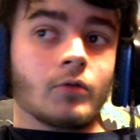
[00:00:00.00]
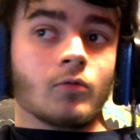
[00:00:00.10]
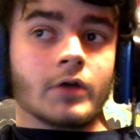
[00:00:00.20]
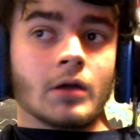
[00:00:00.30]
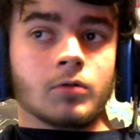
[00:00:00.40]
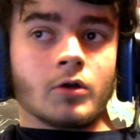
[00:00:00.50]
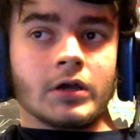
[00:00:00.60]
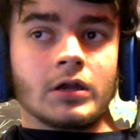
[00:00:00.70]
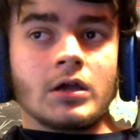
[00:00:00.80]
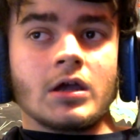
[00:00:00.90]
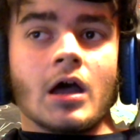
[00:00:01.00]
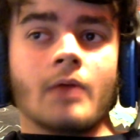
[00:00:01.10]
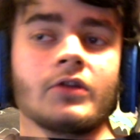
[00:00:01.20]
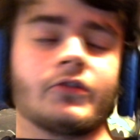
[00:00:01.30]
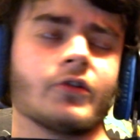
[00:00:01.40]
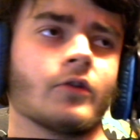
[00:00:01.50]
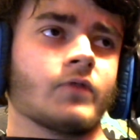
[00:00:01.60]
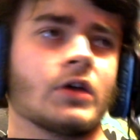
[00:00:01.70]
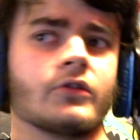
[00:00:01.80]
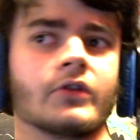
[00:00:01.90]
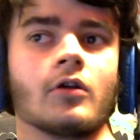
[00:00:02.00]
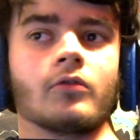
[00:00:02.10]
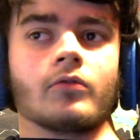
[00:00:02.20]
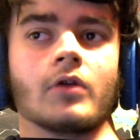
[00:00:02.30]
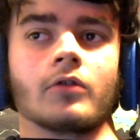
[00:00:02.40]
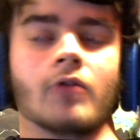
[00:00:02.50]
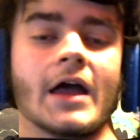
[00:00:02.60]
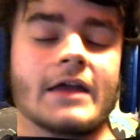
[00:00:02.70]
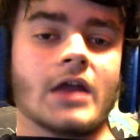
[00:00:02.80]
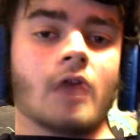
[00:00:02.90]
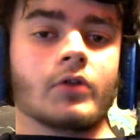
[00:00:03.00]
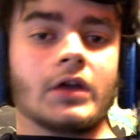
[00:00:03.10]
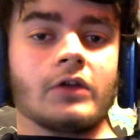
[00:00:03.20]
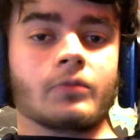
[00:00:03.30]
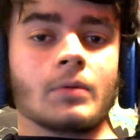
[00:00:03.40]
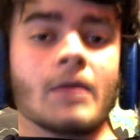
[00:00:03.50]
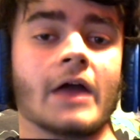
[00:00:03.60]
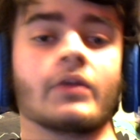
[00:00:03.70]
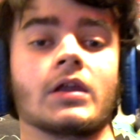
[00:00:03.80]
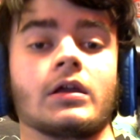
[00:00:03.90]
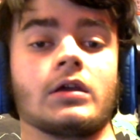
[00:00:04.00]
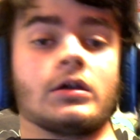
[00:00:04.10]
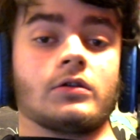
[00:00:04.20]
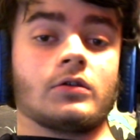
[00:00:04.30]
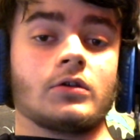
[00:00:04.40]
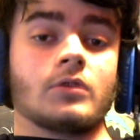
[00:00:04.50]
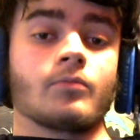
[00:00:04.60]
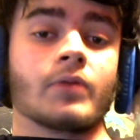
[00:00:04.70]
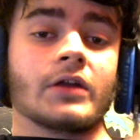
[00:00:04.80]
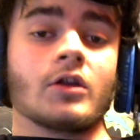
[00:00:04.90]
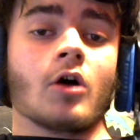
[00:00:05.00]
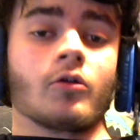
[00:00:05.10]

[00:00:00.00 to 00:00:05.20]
won't upload it. I mean, certain videos I don't like nowadays, but back then I did. But no,